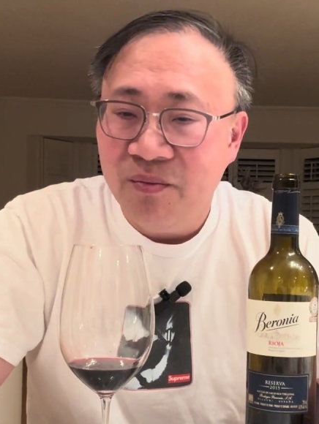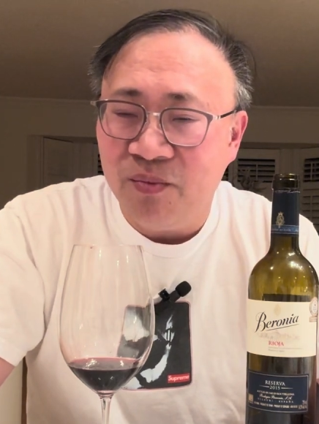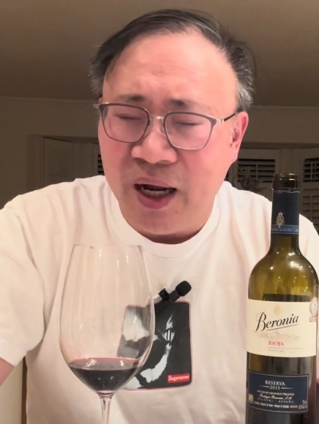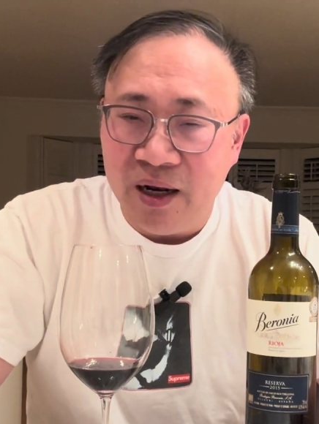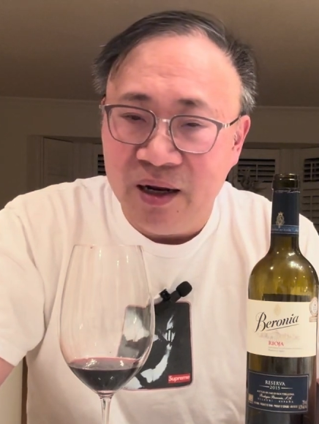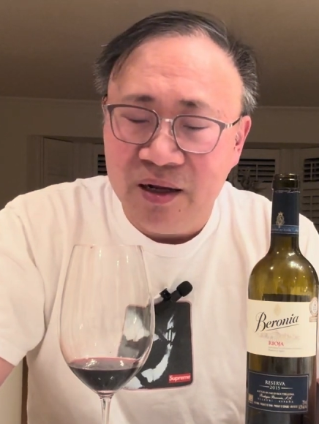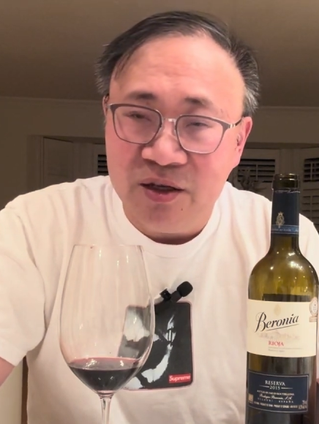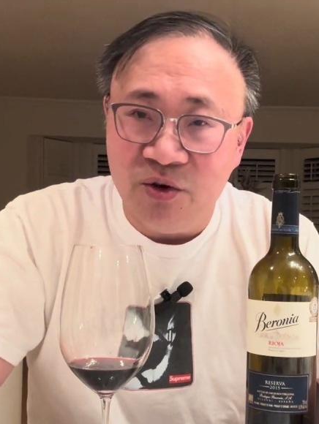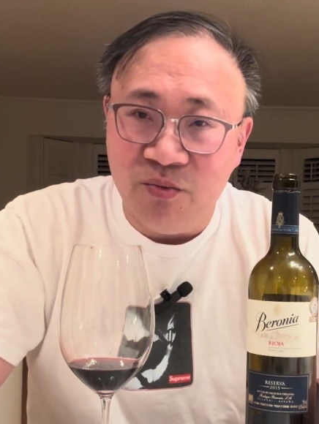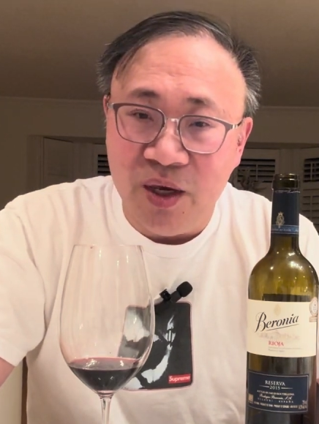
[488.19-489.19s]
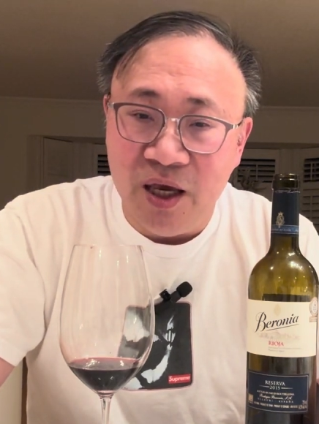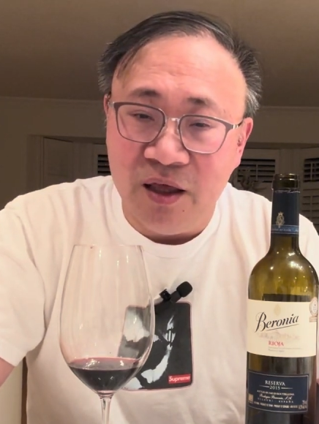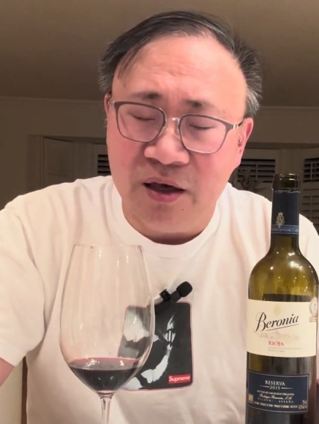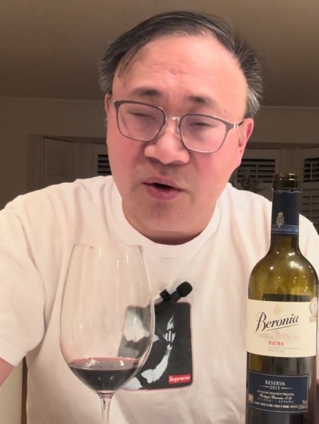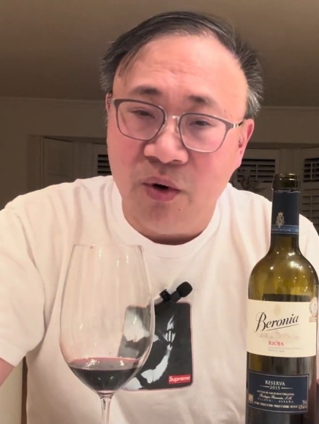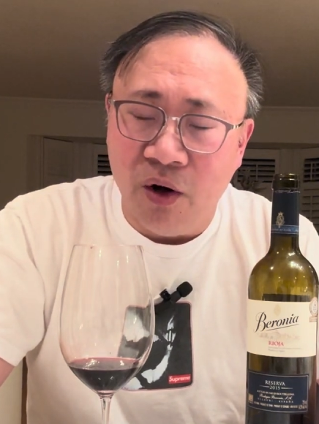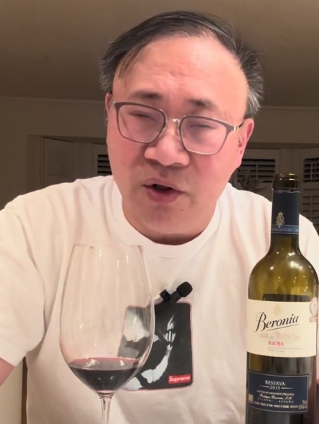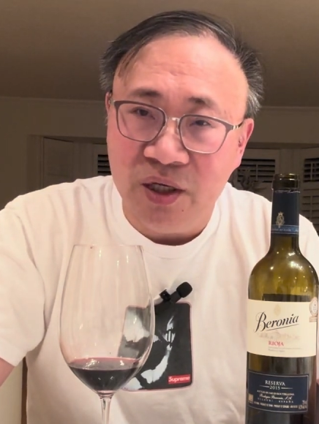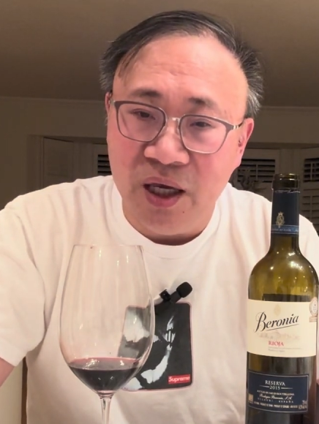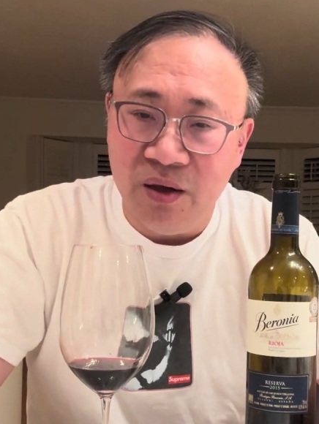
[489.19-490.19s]
But to me, the
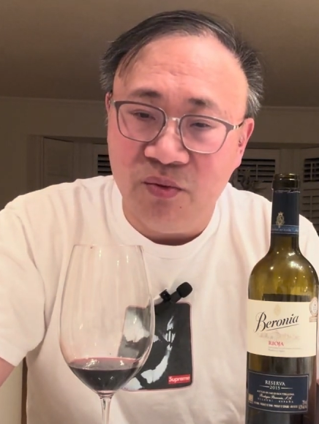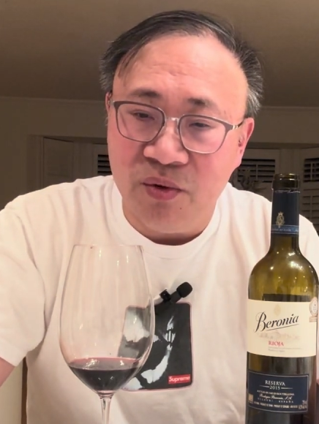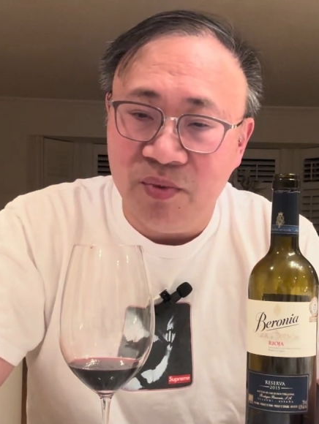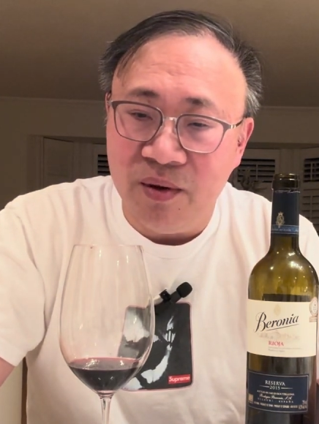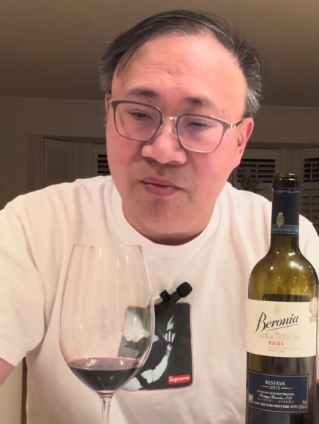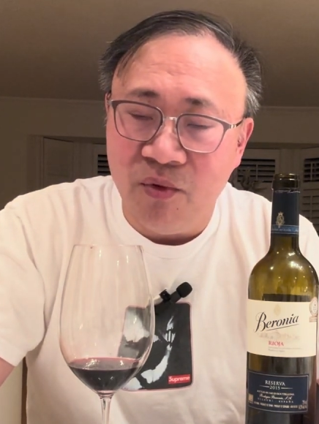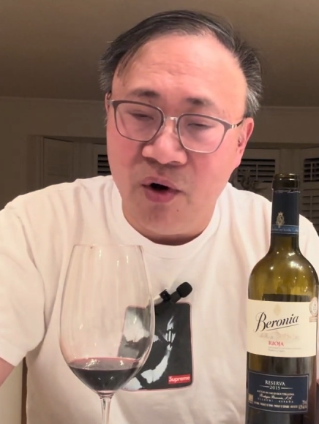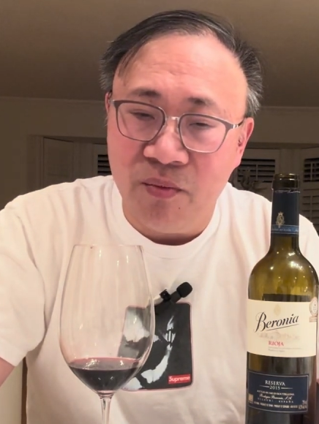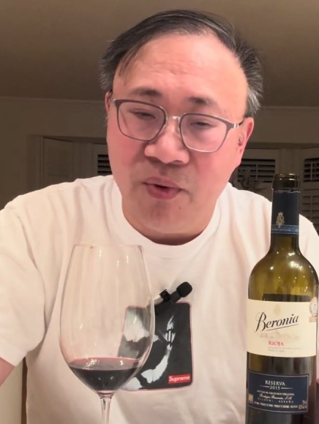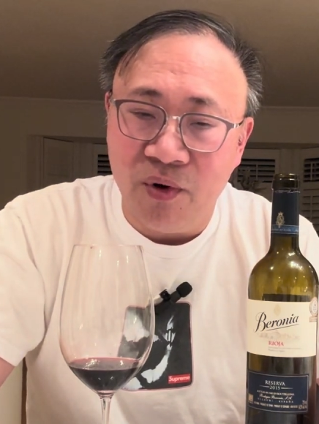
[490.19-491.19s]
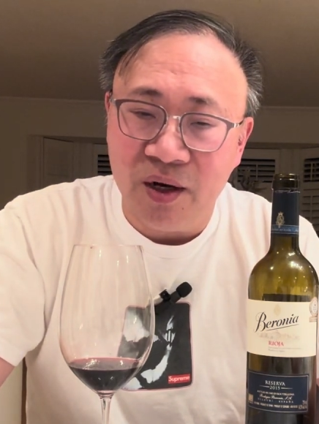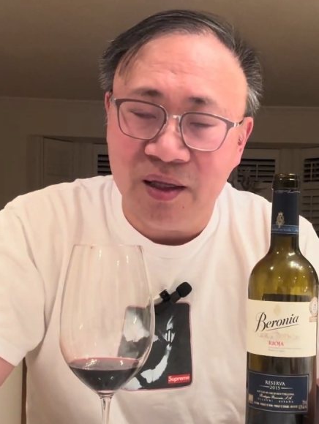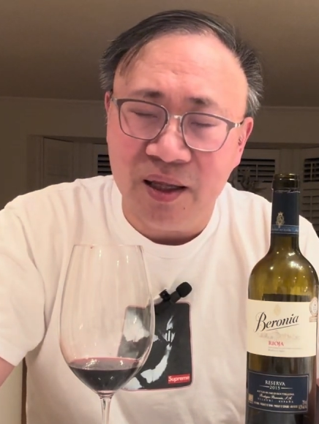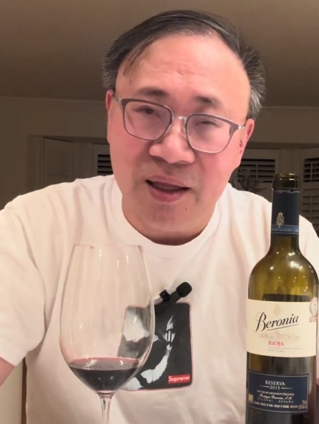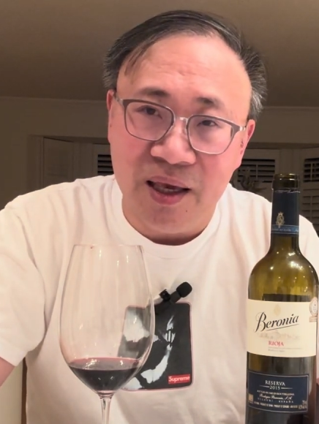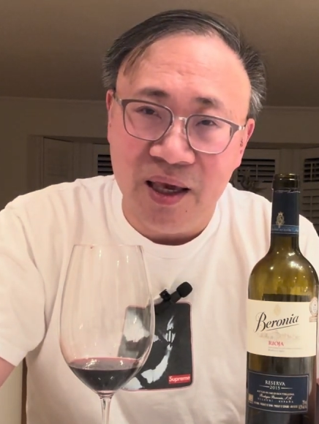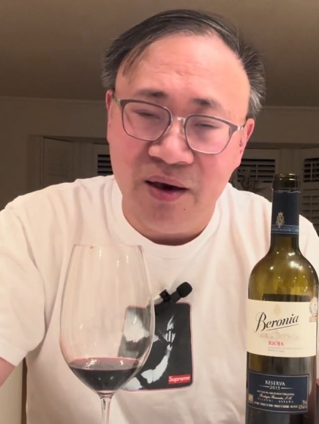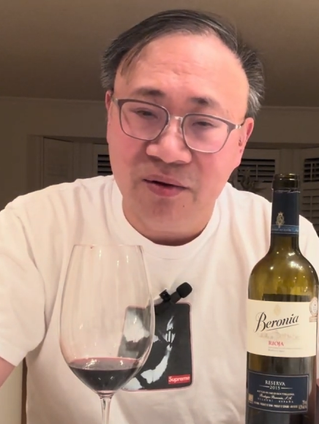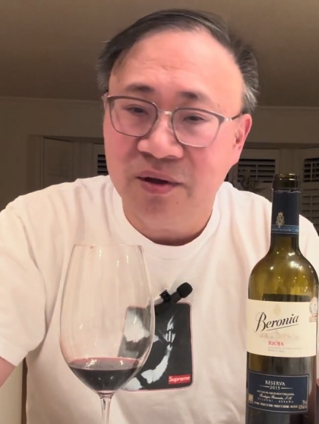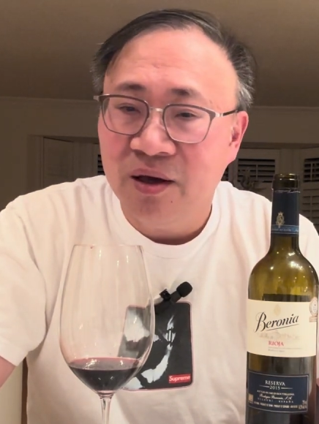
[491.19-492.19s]
quality would be more important than
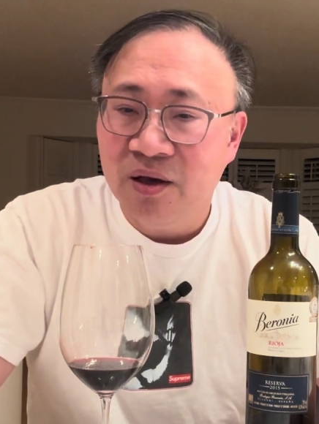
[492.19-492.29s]
yield.